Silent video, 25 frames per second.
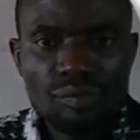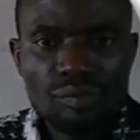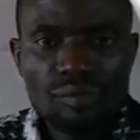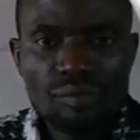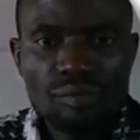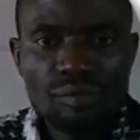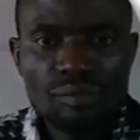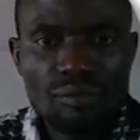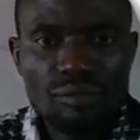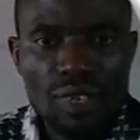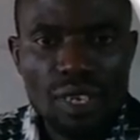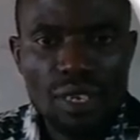
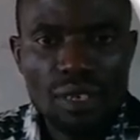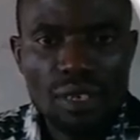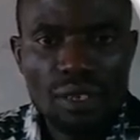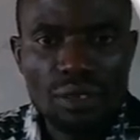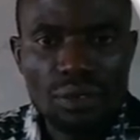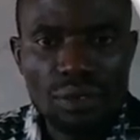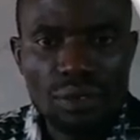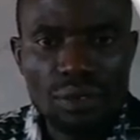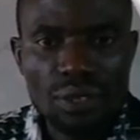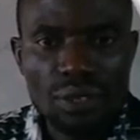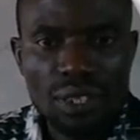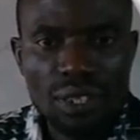
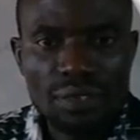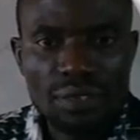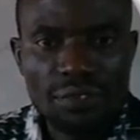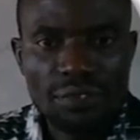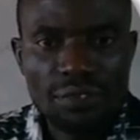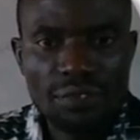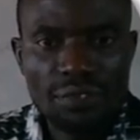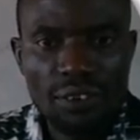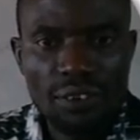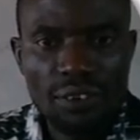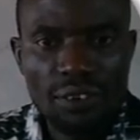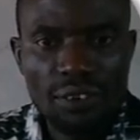This 4 is
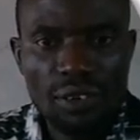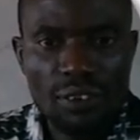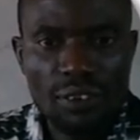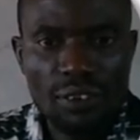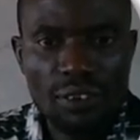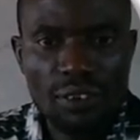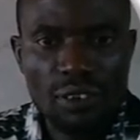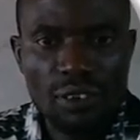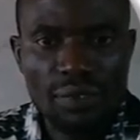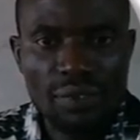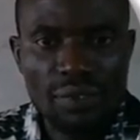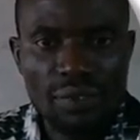4 over
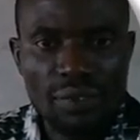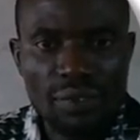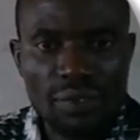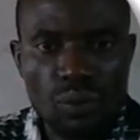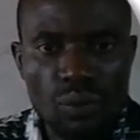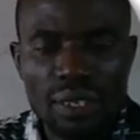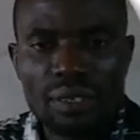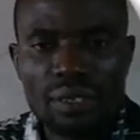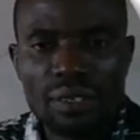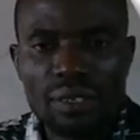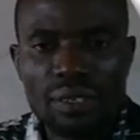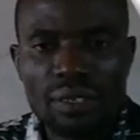1.
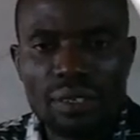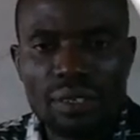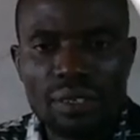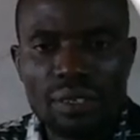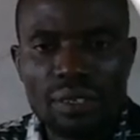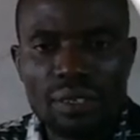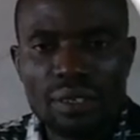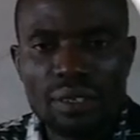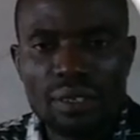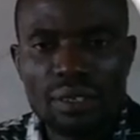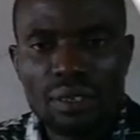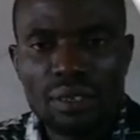
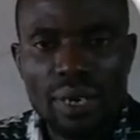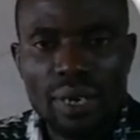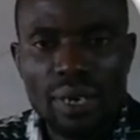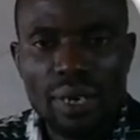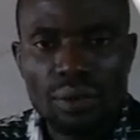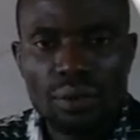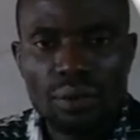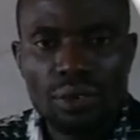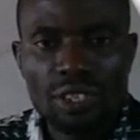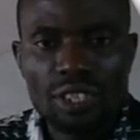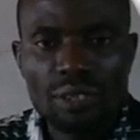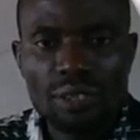When you
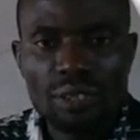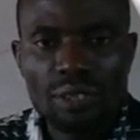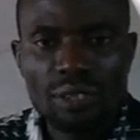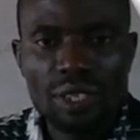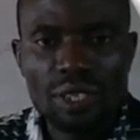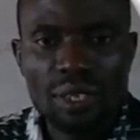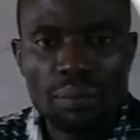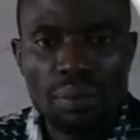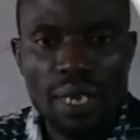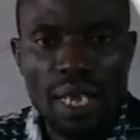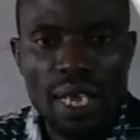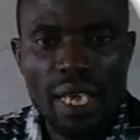cross
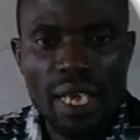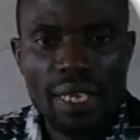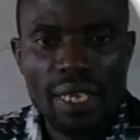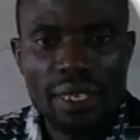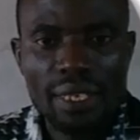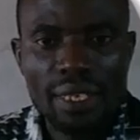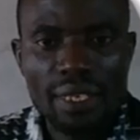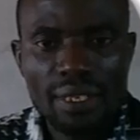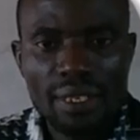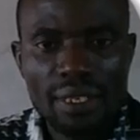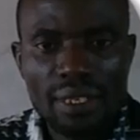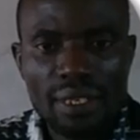multiply,
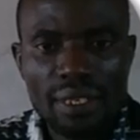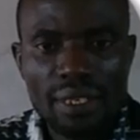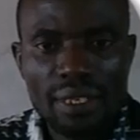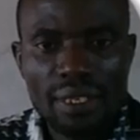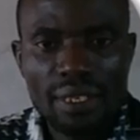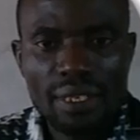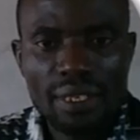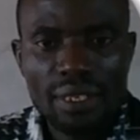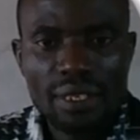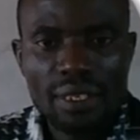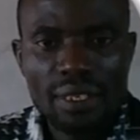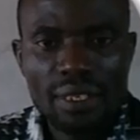
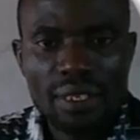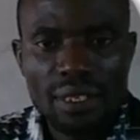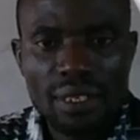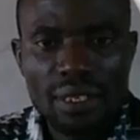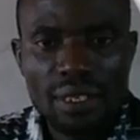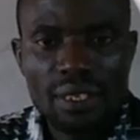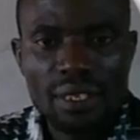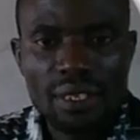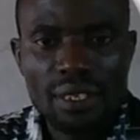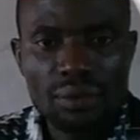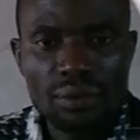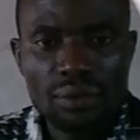Q
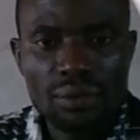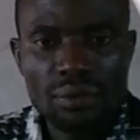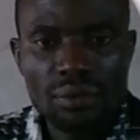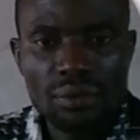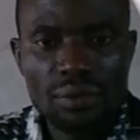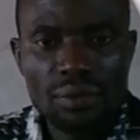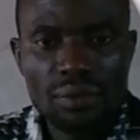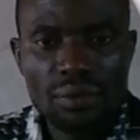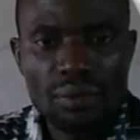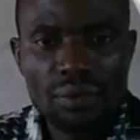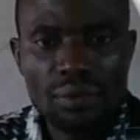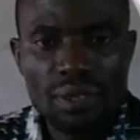
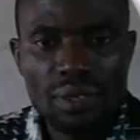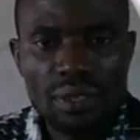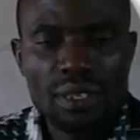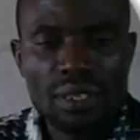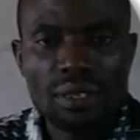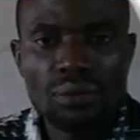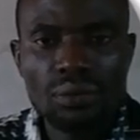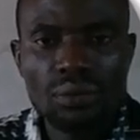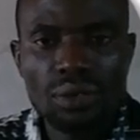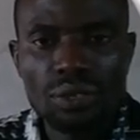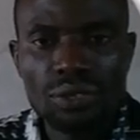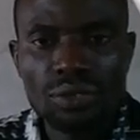
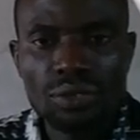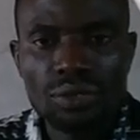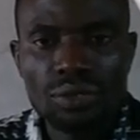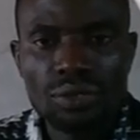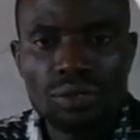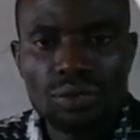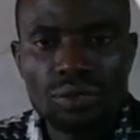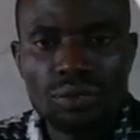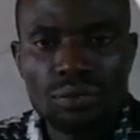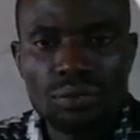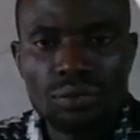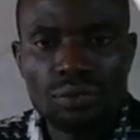equals to
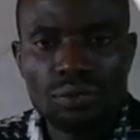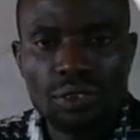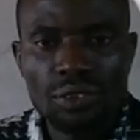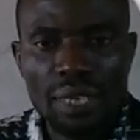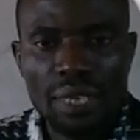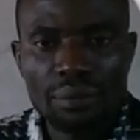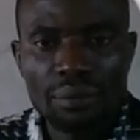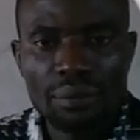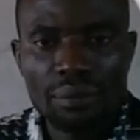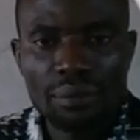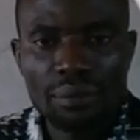4 times 10.